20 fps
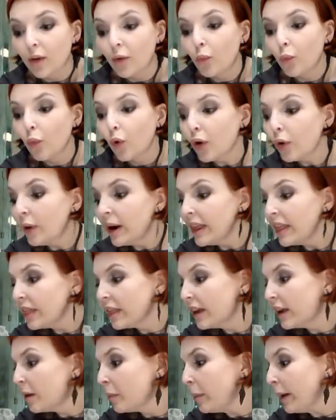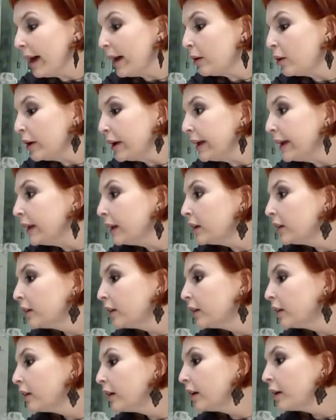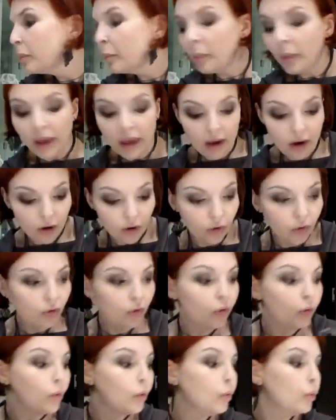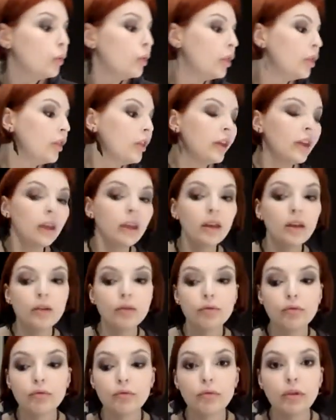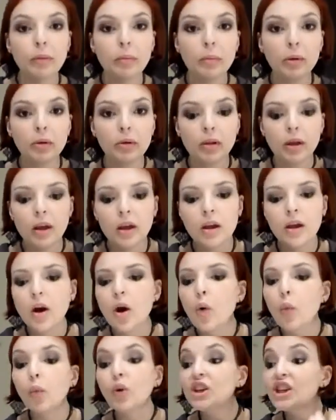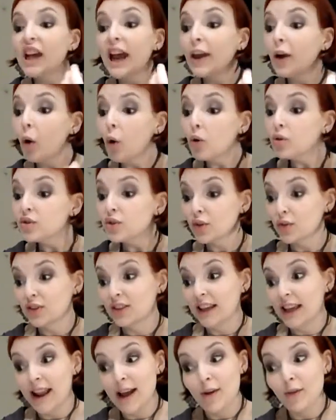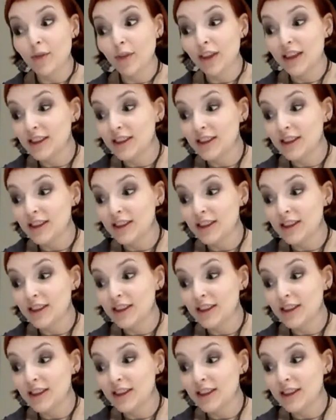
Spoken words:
What do I think about it compared to the Rimmel, which I also set out for